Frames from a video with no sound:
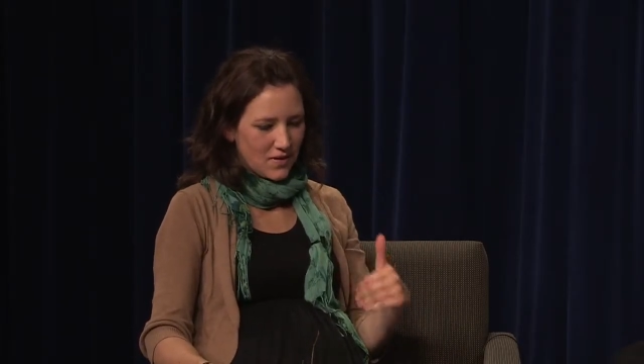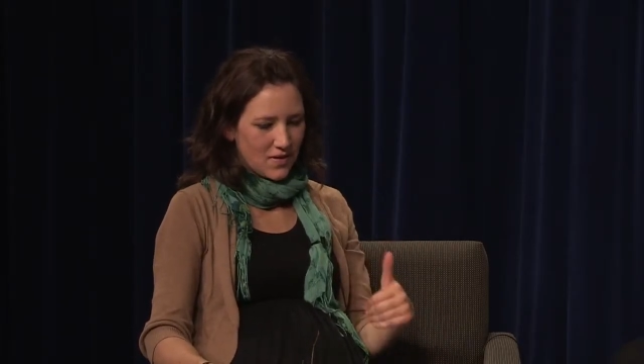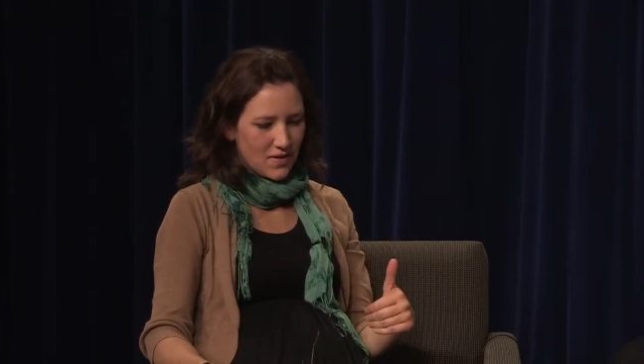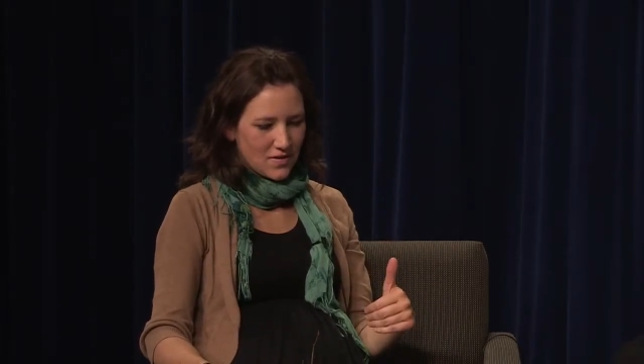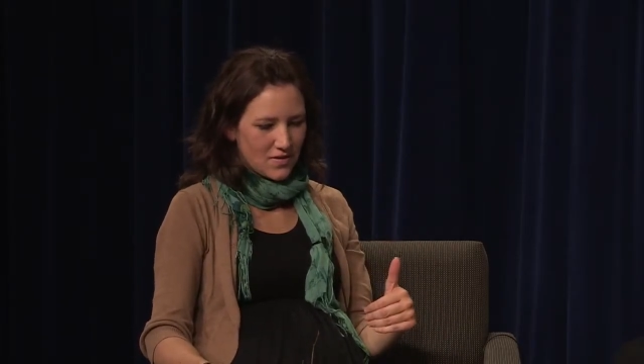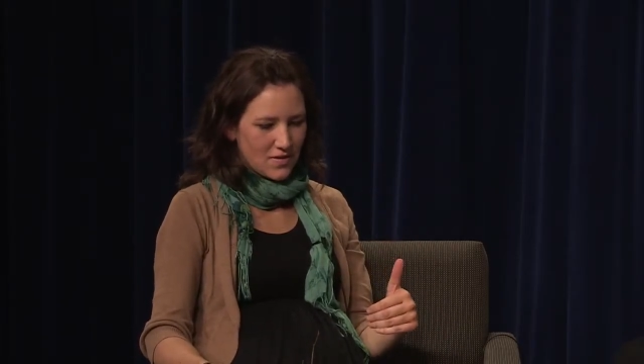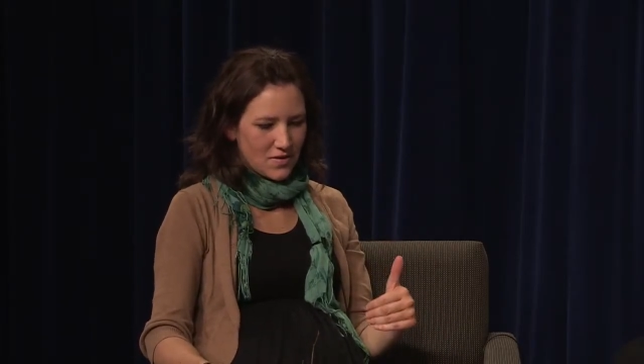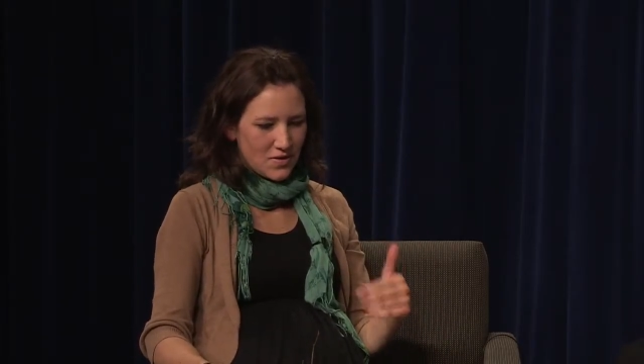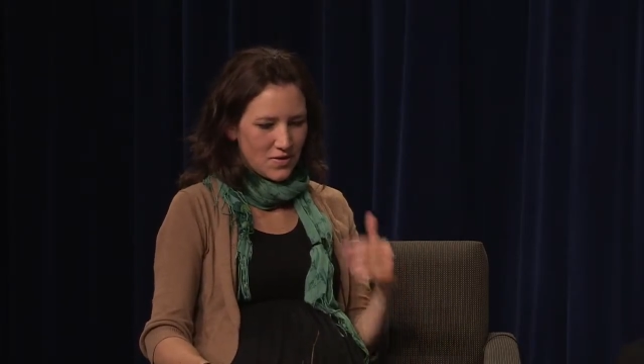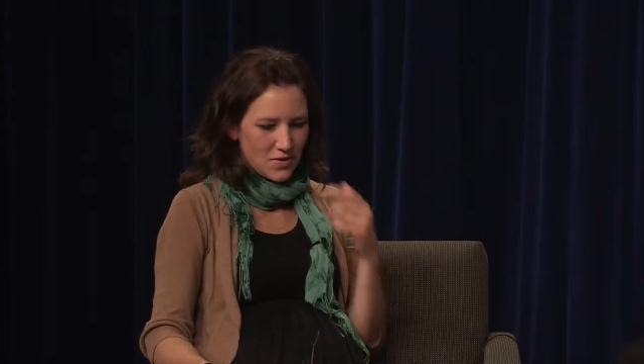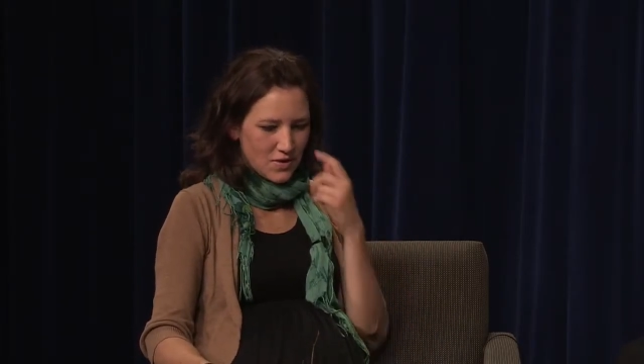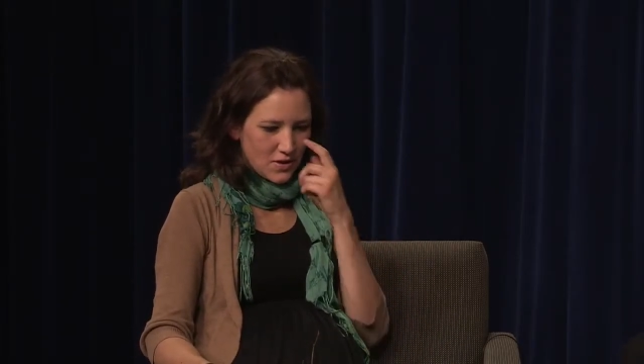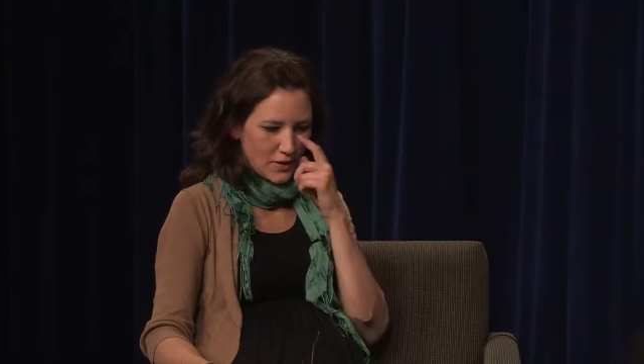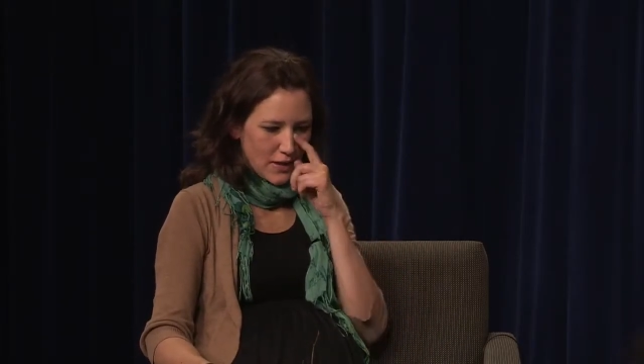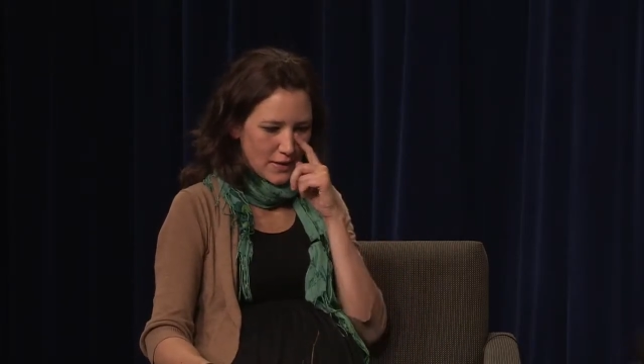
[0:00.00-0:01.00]

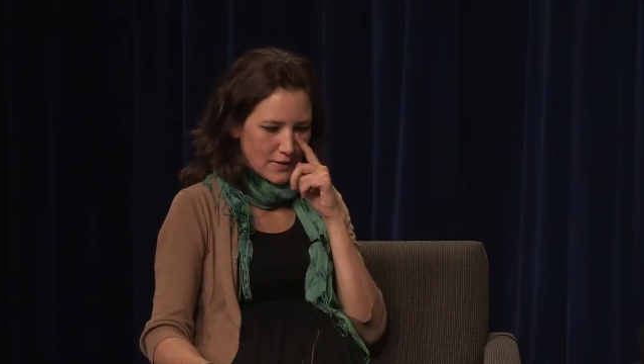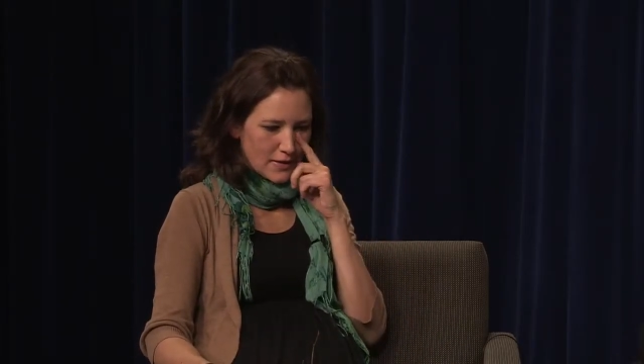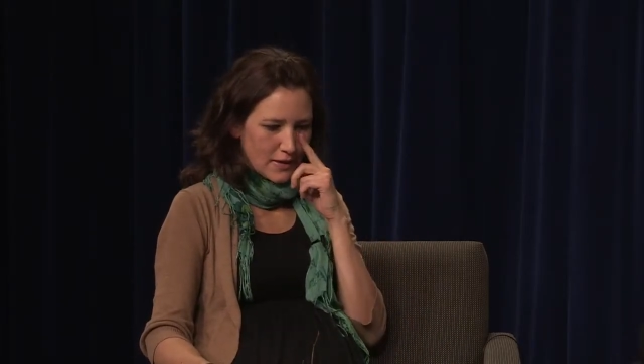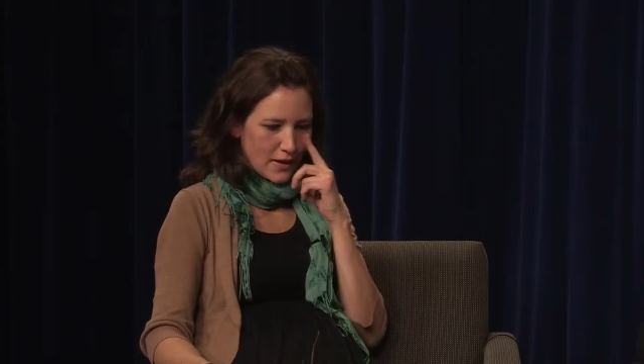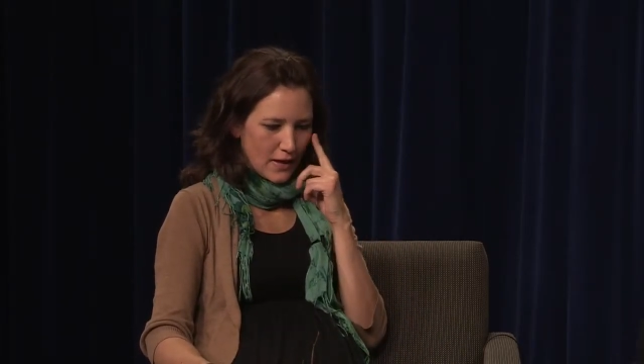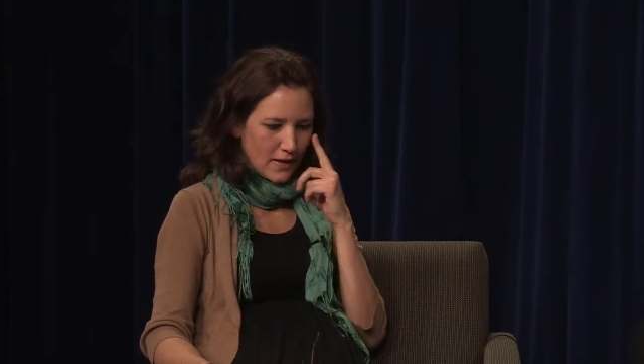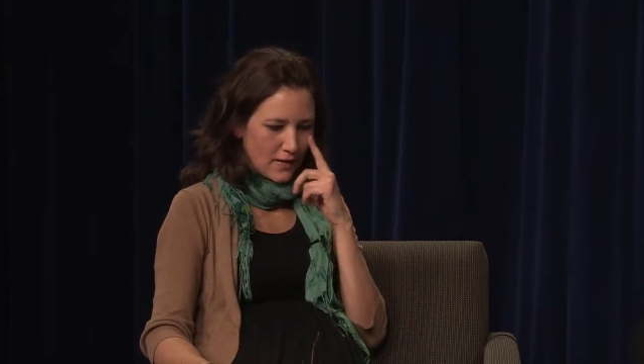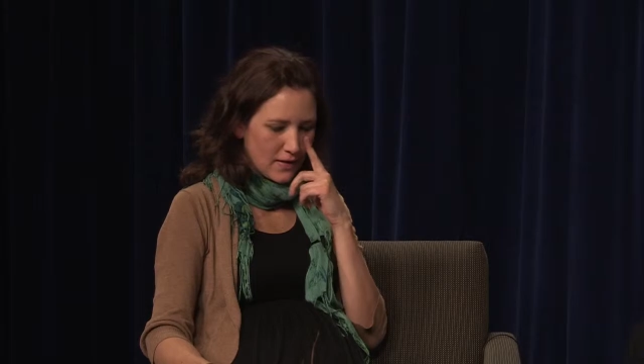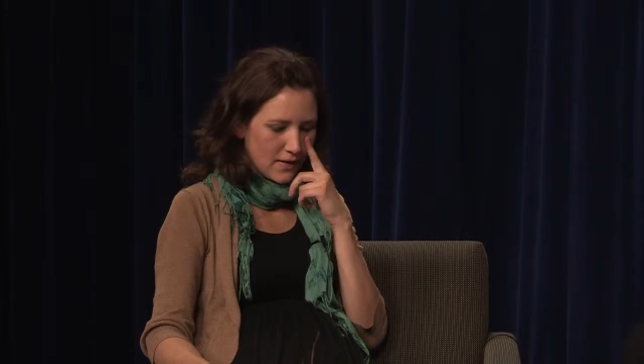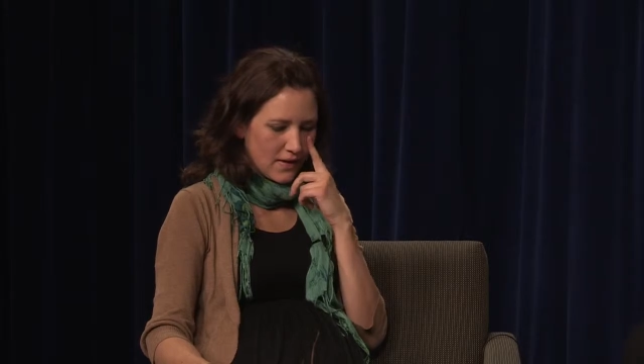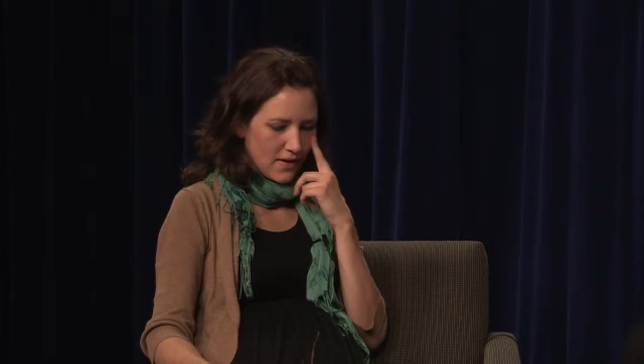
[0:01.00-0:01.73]
Constitution last night,